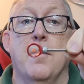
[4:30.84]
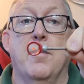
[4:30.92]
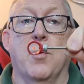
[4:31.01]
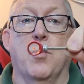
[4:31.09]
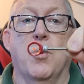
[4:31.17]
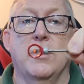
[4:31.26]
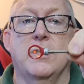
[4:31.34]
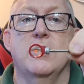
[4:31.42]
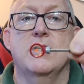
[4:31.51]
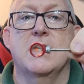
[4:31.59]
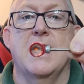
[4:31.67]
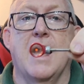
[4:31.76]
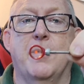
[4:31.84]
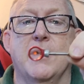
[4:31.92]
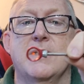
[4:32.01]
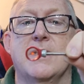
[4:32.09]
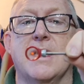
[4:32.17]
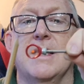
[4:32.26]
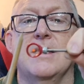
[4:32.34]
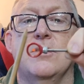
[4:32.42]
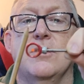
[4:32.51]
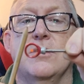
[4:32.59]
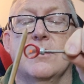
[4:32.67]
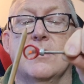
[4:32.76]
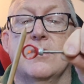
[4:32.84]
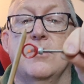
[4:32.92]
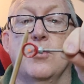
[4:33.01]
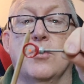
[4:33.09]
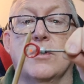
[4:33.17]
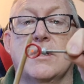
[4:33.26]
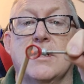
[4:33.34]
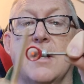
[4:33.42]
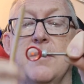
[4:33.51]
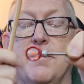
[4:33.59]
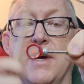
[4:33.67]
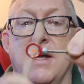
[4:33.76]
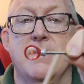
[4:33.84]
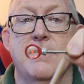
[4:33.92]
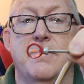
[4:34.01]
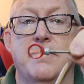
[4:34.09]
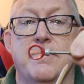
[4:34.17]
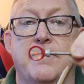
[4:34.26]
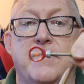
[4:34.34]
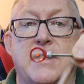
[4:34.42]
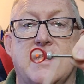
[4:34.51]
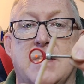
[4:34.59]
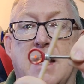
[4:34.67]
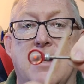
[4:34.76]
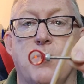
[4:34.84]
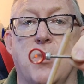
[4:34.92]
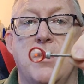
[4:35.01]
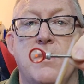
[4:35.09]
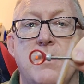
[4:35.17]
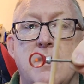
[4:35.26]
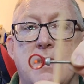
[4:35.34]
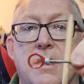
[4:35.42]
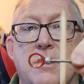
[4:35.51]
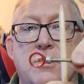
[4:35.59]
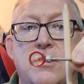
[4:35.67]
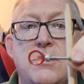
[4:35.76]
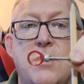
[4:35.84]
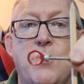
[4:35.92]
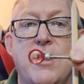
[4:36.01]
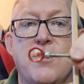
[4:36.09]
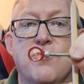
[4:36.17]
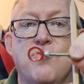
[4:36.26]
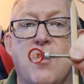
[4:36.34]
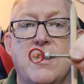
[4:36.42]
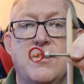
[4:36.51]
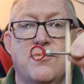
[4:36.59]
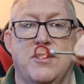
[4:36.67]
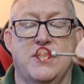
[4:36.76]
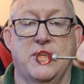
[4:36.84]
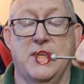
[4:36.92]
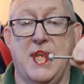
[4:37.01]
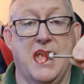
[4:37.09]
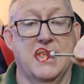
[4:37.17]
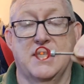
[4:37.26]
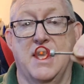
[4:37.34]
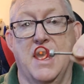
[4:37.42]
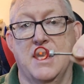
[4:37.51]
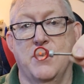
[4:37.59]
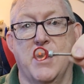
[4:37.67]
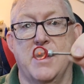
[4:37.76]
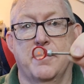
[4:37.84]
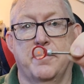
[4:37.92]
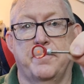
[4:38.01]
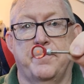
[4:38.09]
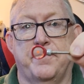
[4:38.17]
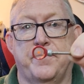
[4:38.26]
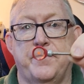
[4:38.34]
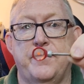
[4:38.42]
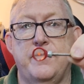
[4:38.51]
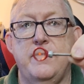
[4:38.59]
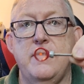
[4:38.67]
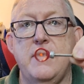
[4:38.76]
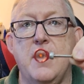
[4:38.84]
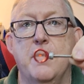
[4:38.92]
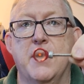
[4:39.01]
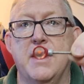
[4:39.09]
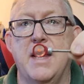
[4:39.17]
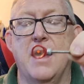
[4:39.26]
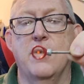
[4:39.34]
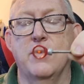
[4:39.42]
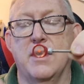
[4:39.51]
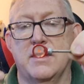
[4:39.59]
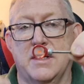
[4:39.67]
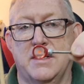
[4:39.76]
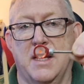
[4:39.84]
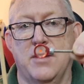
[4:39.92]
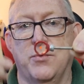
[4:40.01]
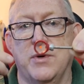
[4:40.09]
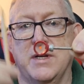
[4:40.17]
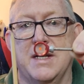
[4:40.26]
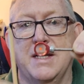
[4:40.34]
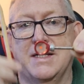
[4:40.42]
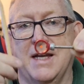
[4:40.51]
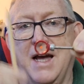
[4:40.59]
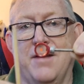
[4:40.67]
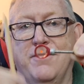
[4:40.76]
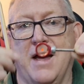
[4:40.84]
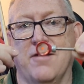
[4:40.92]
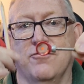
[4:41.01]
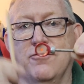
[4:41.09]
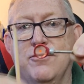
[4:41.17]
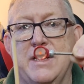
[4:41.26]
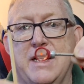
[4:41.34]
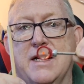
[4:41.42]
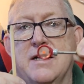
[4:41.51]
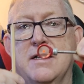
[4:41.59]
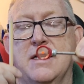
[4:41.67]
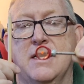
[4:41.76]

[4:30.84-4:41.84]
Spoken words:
But what usually happens is your sight pin, the second one, is usually where your riser is, so you can't see it anyway. But now, as I said, we need to have that rear